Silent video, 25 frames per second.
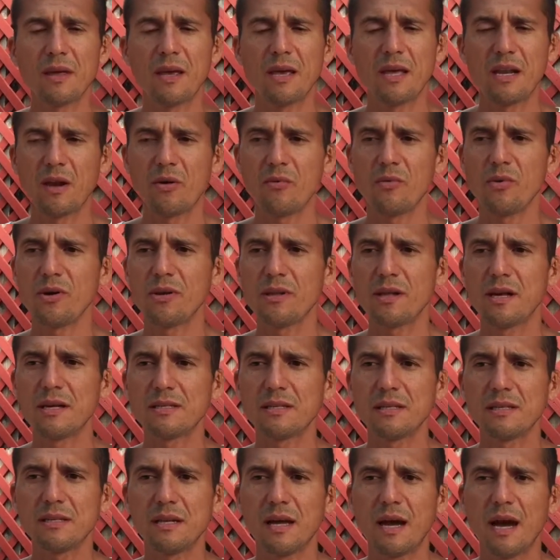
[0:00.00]
And I realized
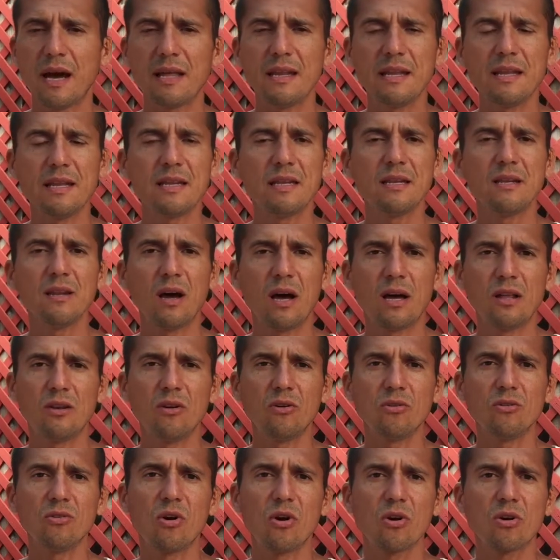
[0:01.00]
that I didn't, I
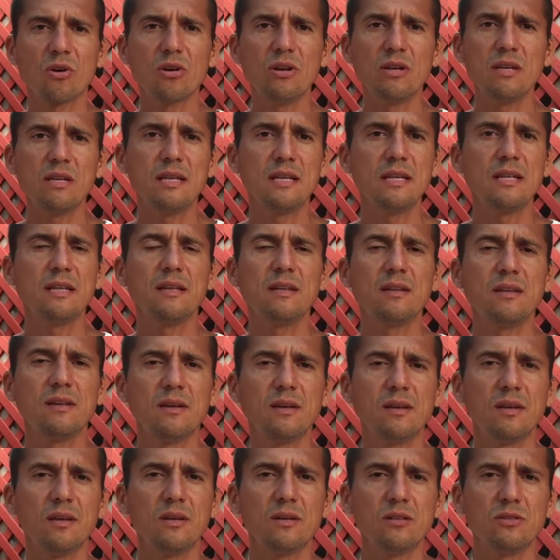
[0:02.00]
no longer needed
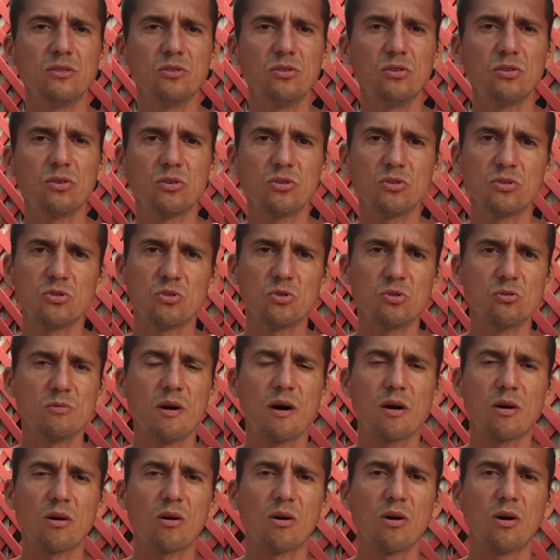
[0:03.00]
to consume
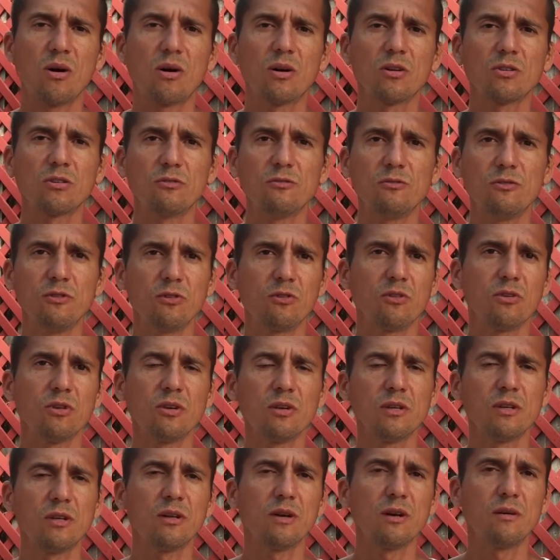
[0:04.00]
alcohol to feel
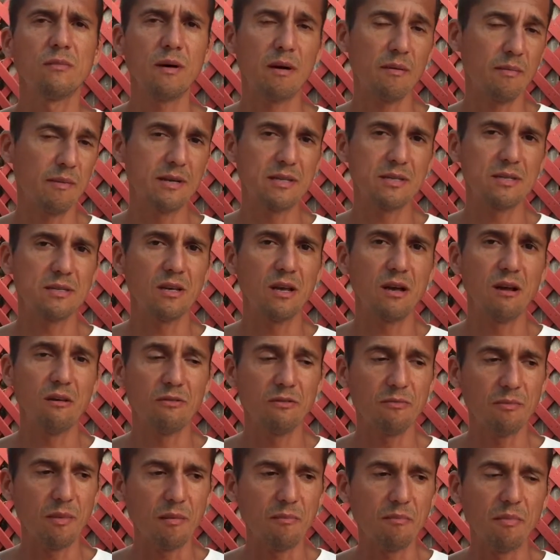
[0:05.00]
good about myself
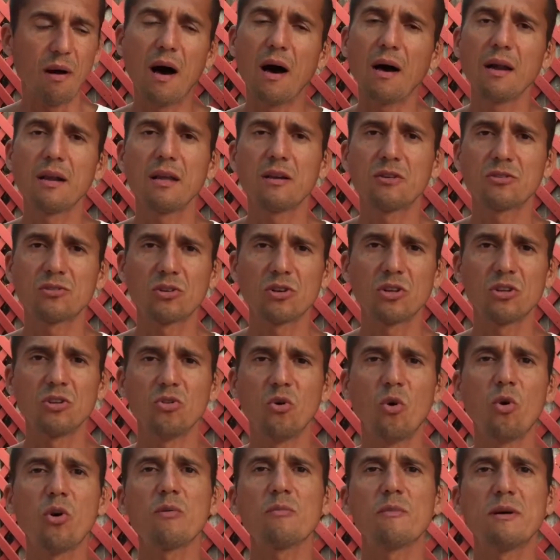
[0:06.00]
my body. I started
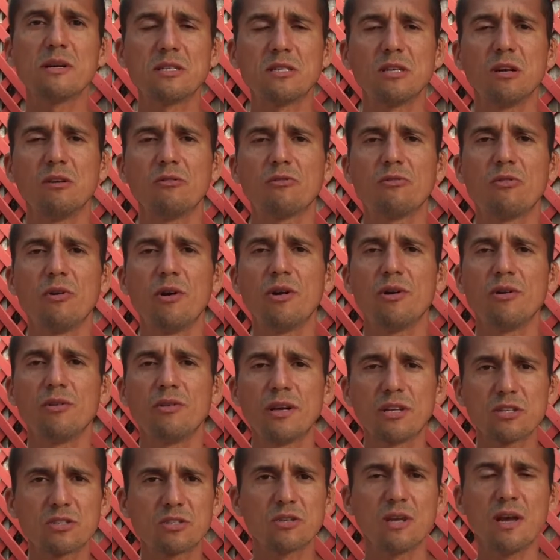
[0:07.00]
knowing myself greater. And
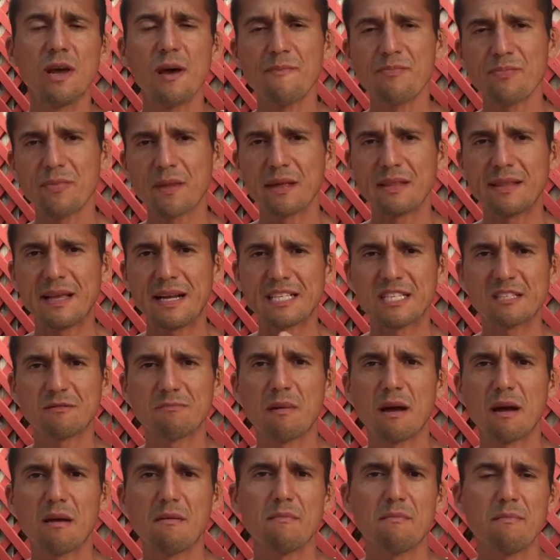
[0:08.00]
that's that's
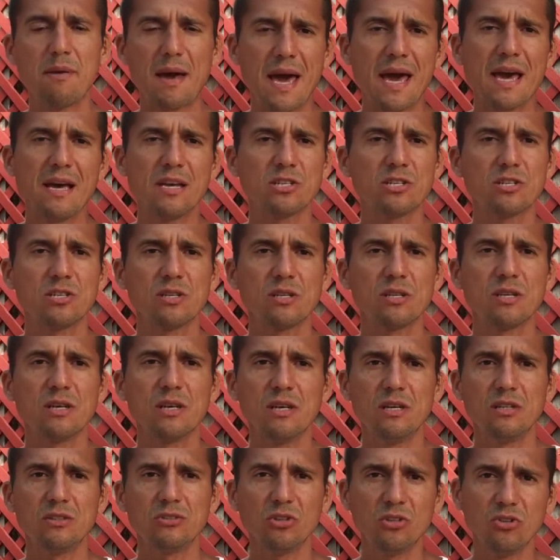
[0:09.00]
my passion
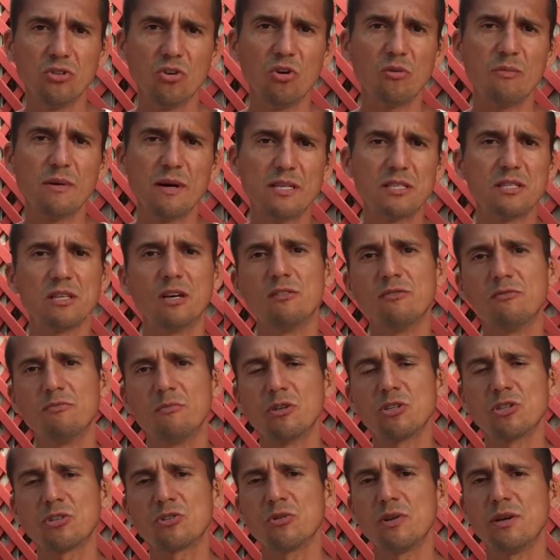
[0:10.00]
to know myself
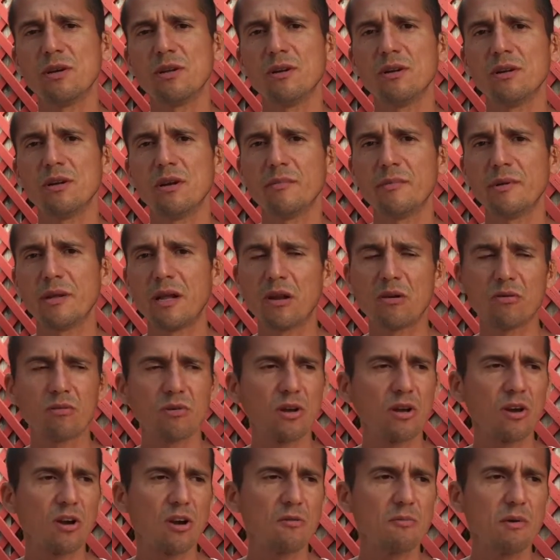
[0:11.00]
much greater. I mean, I don't
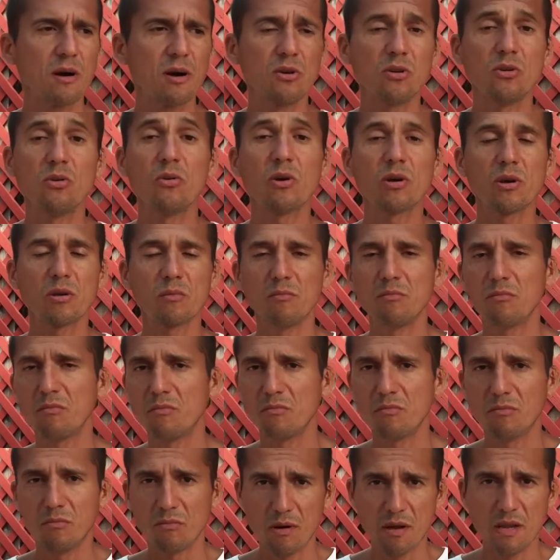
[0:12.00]
care about knowing
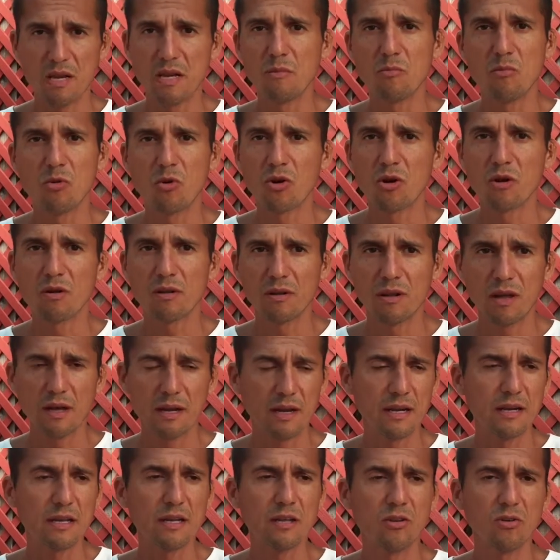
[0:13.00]
any more that
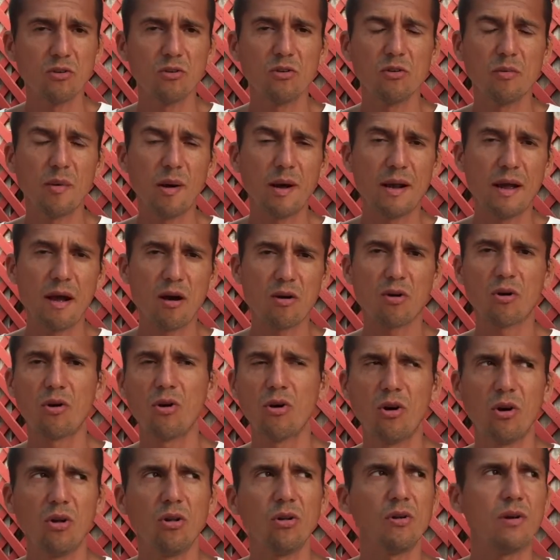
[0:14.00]
I need to know about
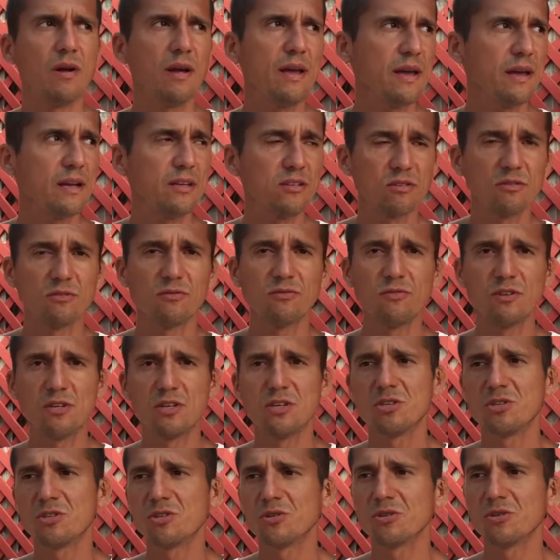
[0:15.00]
alcohol or eggs or
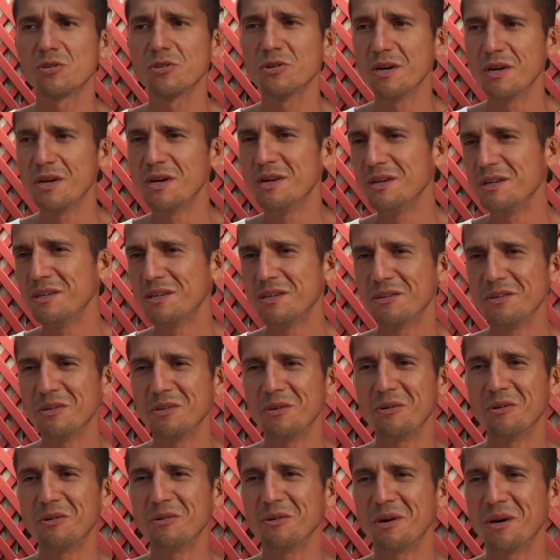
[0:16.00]
fish or, you
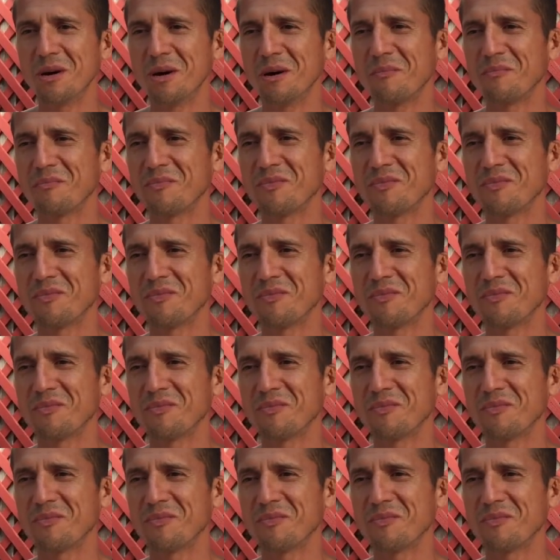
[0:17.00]
know, um,